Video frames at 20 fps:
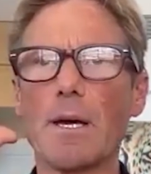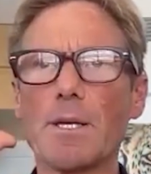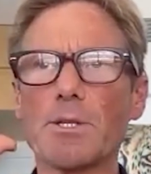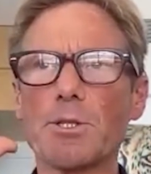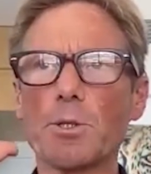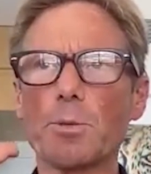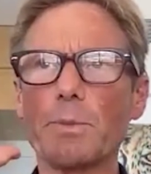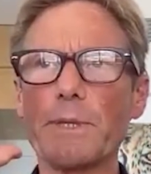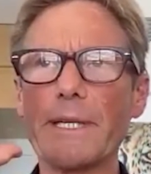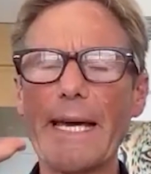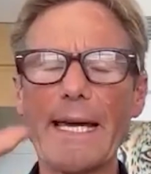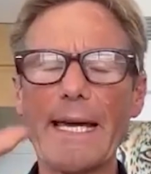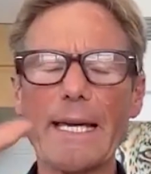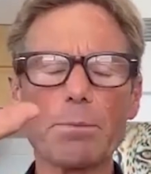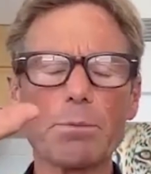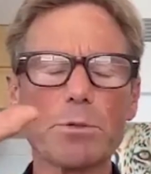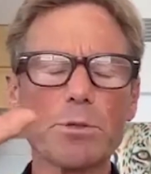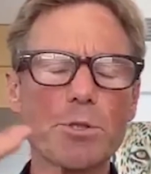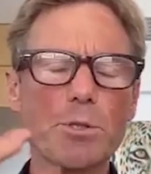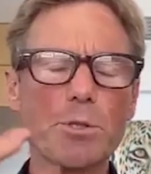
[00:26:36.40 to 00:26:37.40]
to be
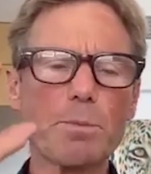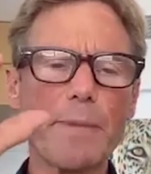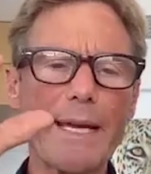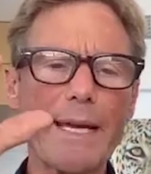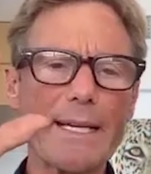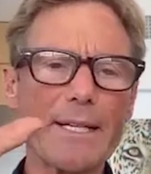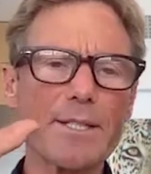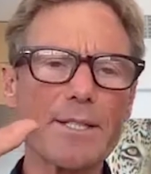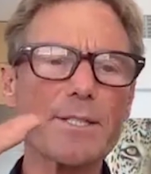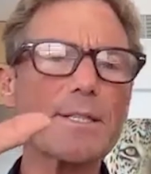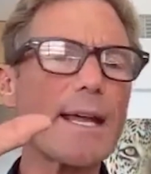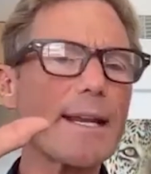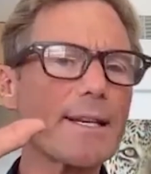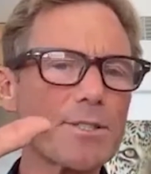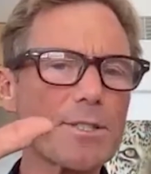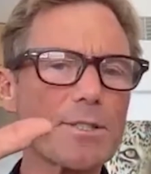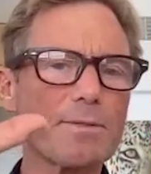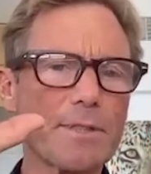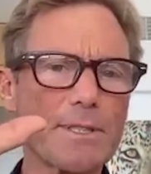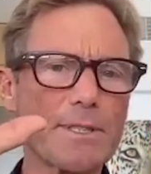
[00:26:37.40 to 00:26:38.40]
able to make
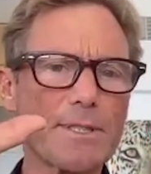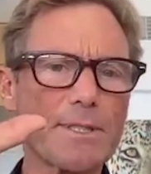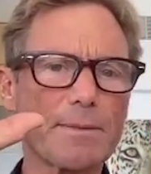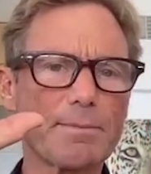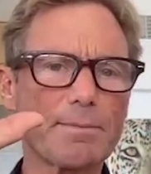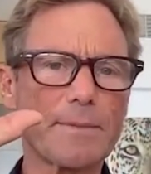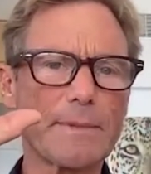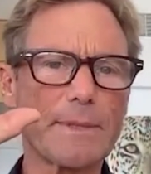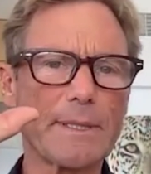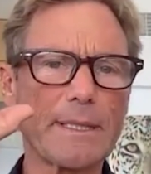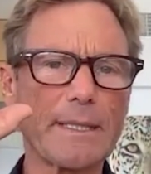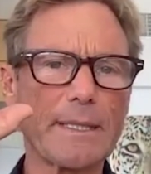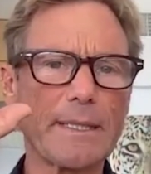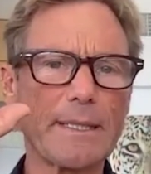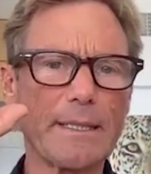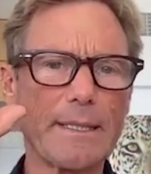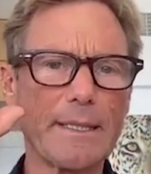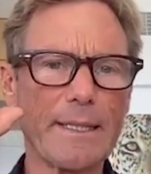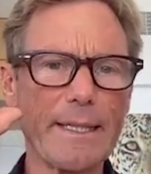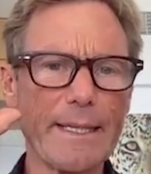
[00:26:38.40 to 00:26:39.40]
sense of it
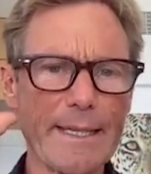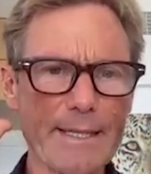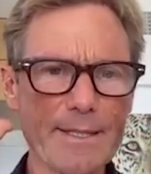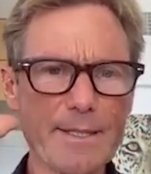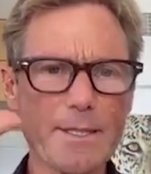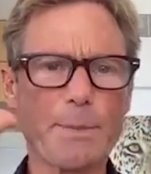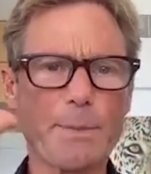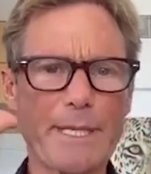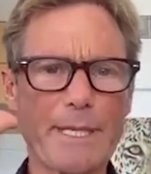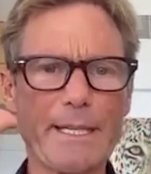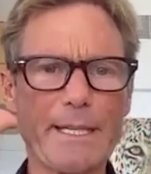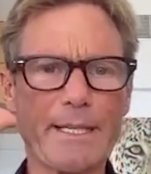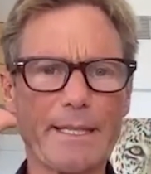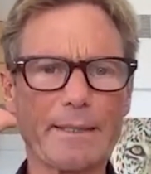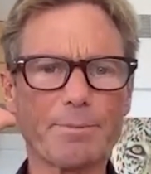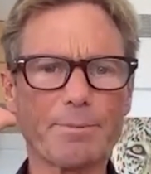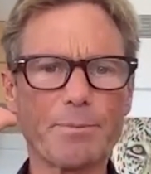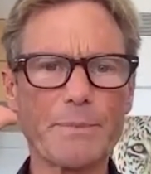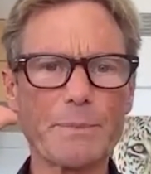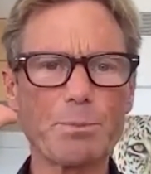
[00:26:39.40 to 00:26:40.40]
is the
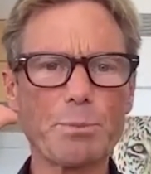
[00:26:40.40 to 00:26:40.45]
beginning.